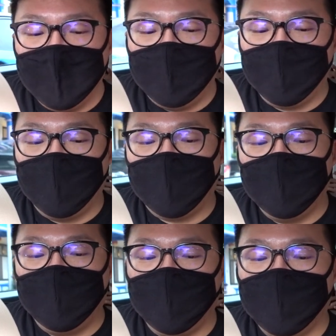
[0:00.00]
So you're gonna
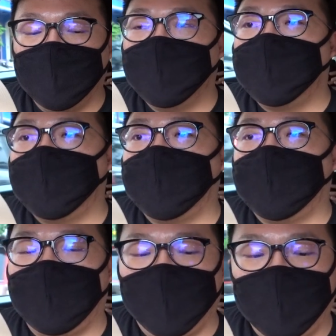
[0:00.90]
continue to
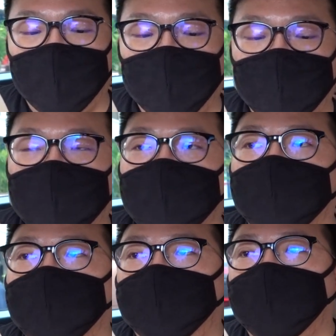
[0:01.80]
tap on all the
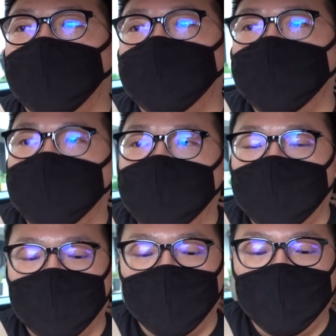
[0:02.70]
Pikachus, man.
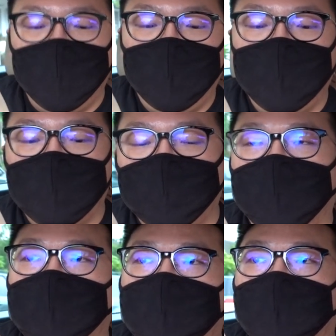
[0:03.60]
So many
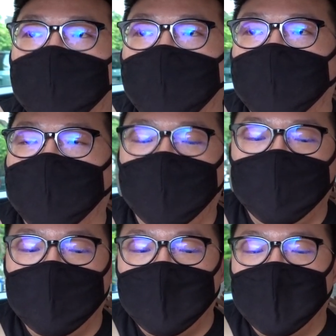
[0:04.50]
spawning in the wild, but
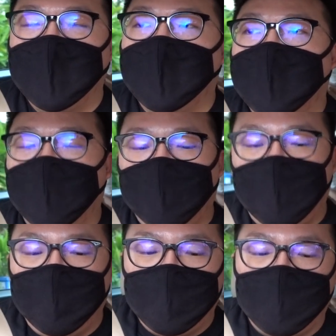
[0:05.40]
none of them are